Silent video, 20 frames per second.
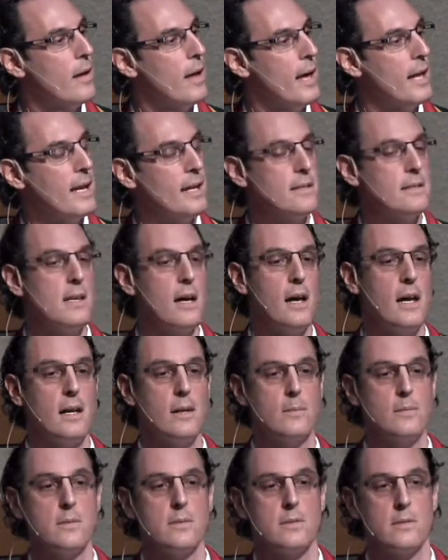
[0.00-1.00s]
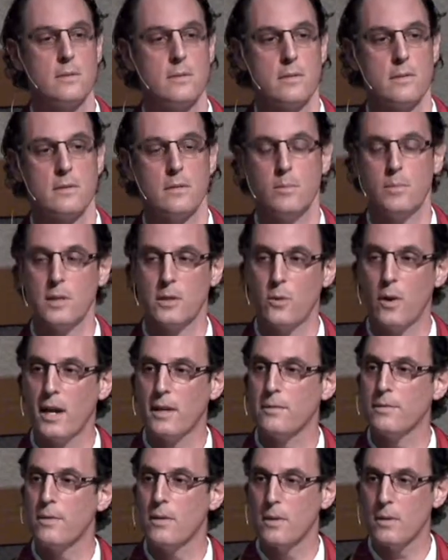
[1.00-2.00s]
and at times to be
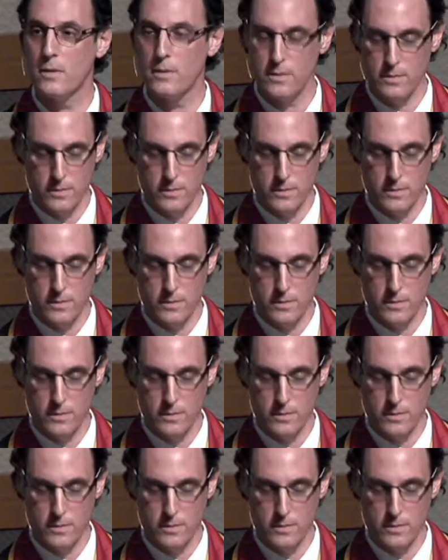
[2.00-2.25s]
grateful.